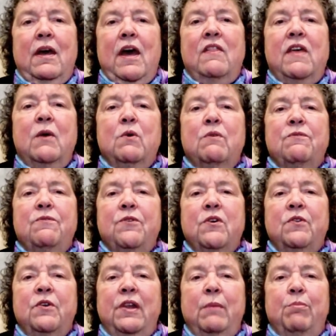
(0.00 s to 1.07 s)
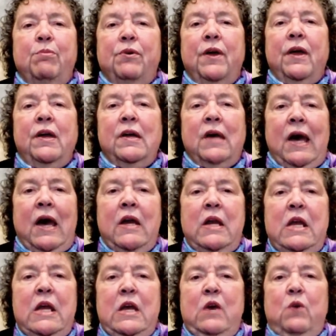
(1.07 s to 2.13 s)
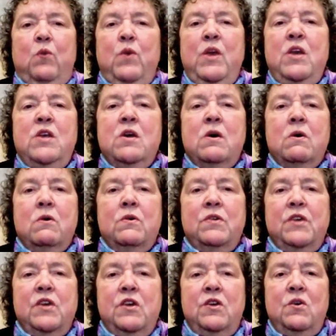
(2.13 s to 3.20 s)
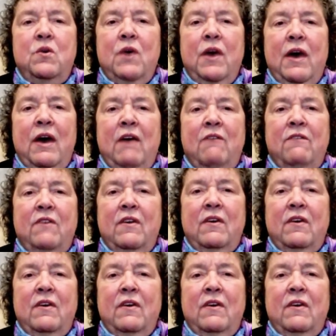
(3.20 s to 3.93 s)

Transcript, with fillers: And they were fervently praying, God, we know that you have